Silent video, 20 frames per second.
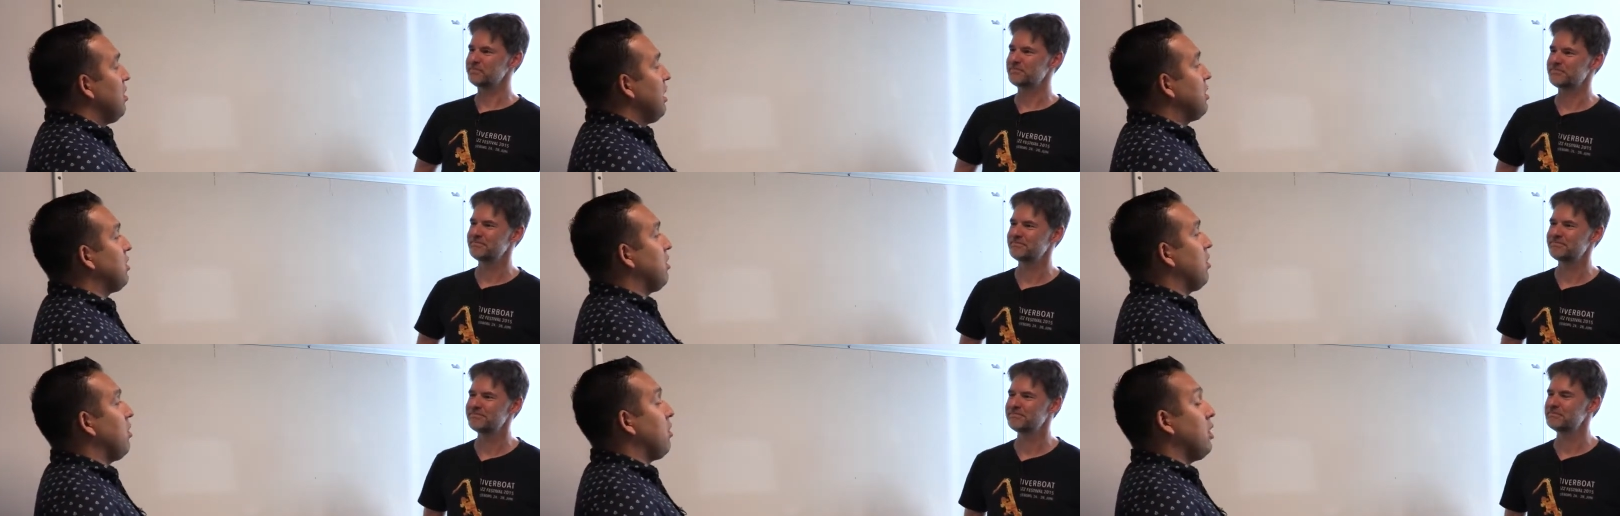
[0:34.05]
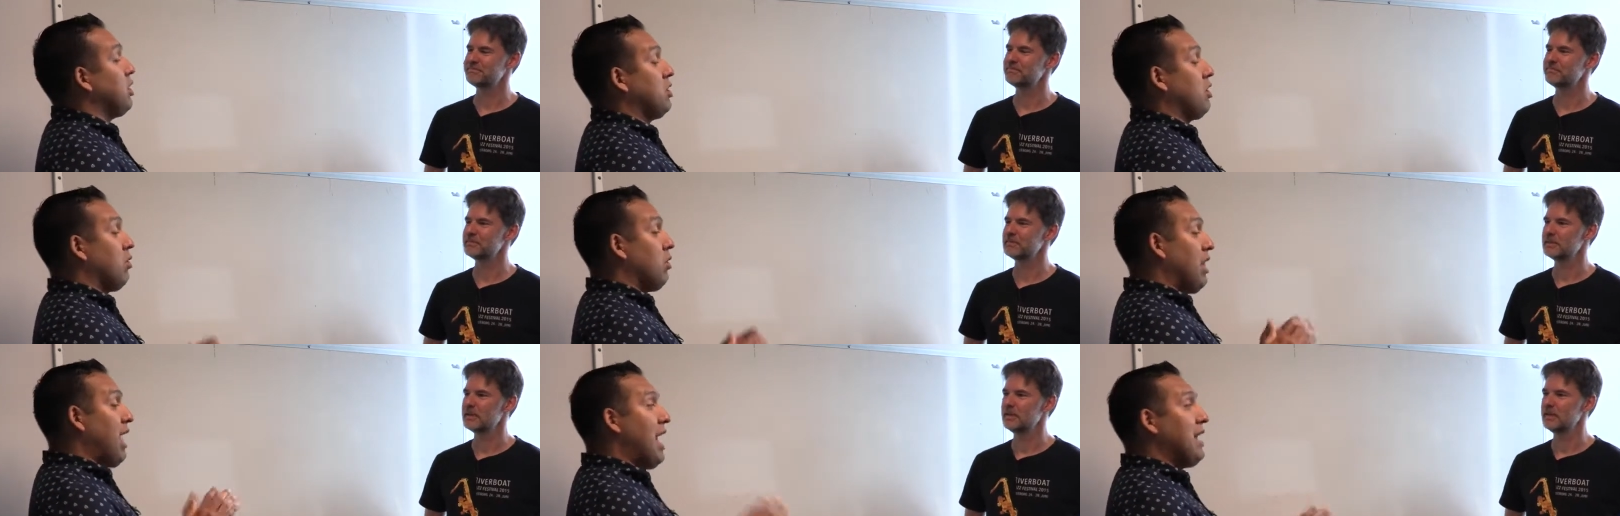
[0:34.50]
Speaker 1: Things are going good.
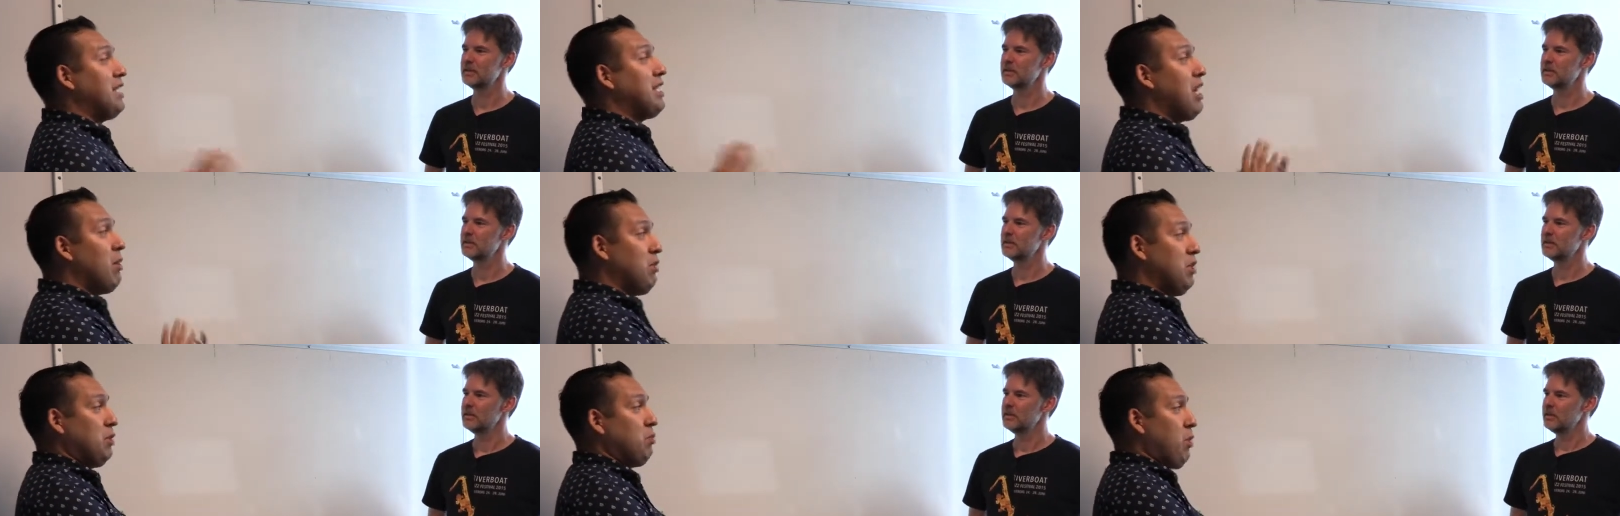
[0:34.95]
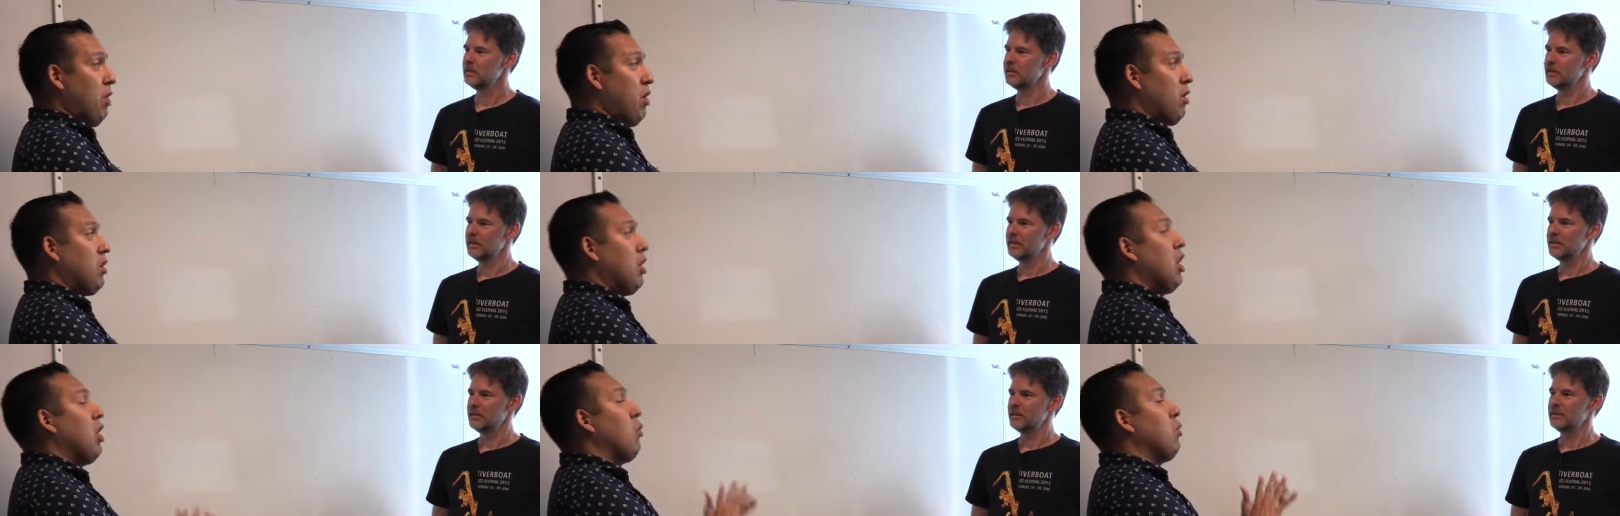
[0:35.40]
So last time we
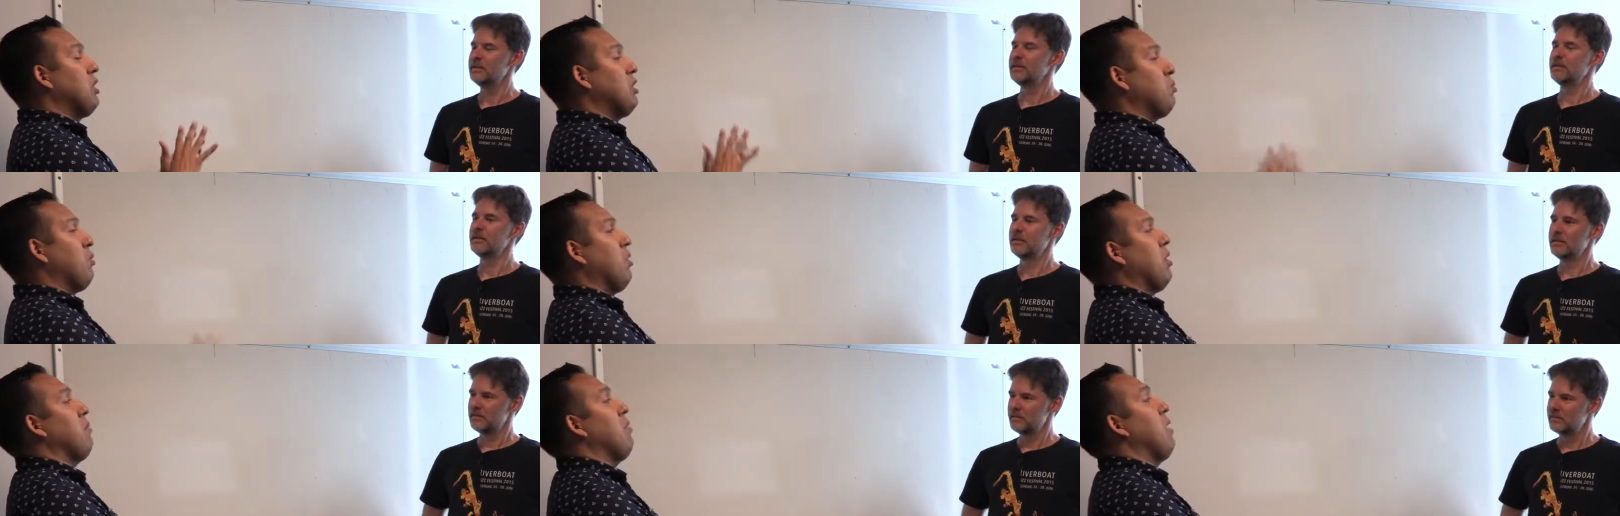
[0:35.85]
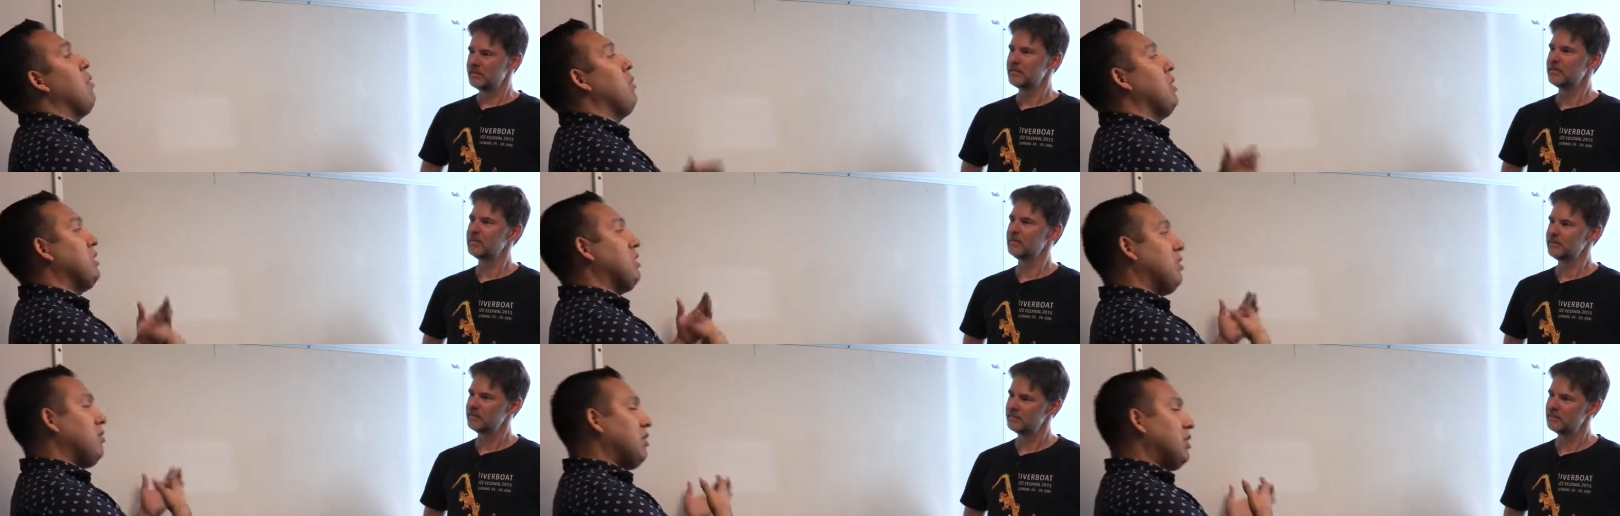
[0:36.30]
spoke, we spoke about
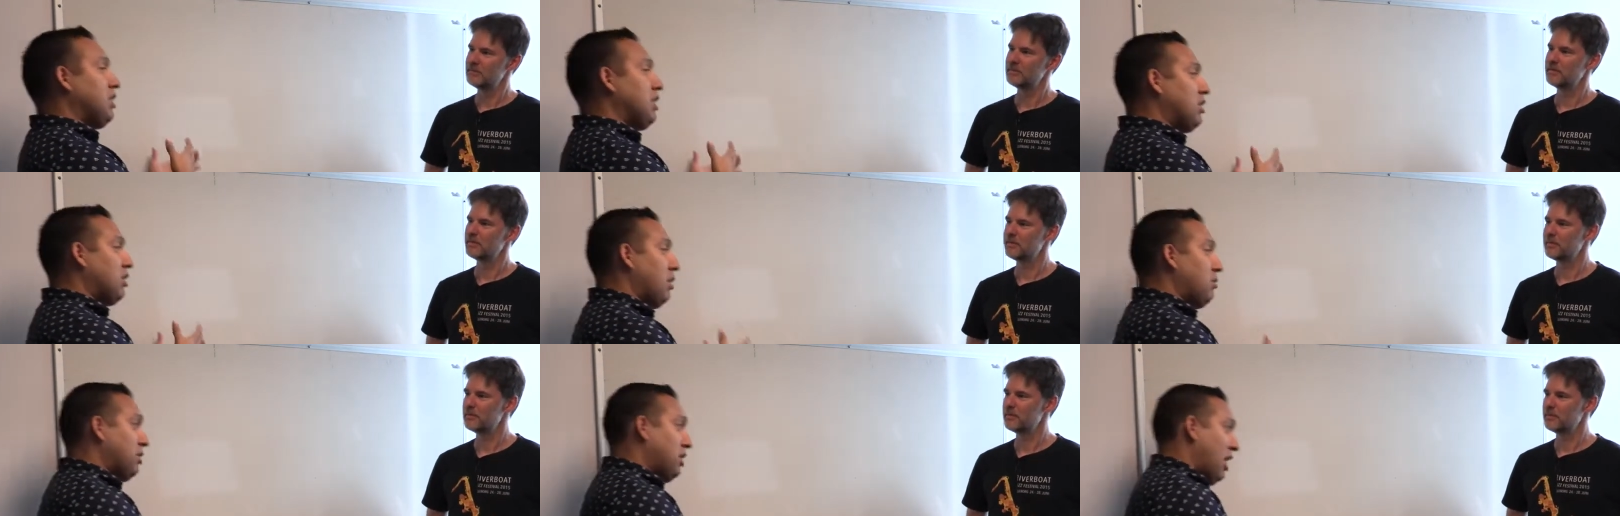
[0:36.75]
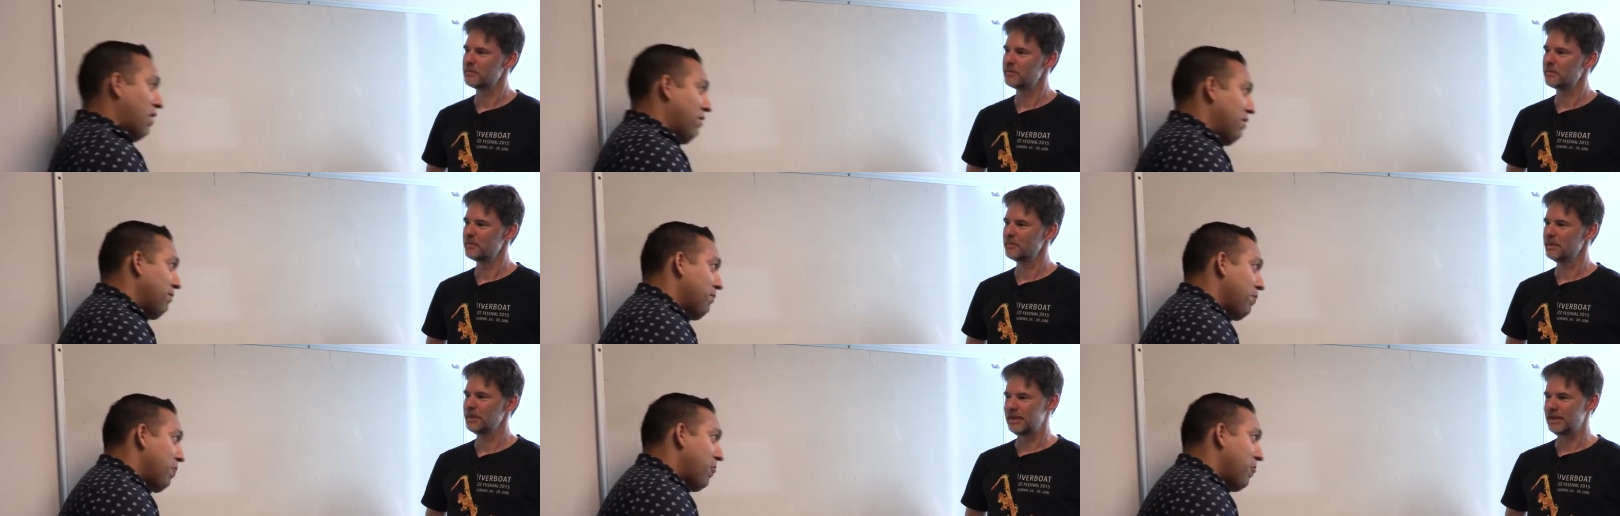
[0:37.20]
what's new in C Sharp 7.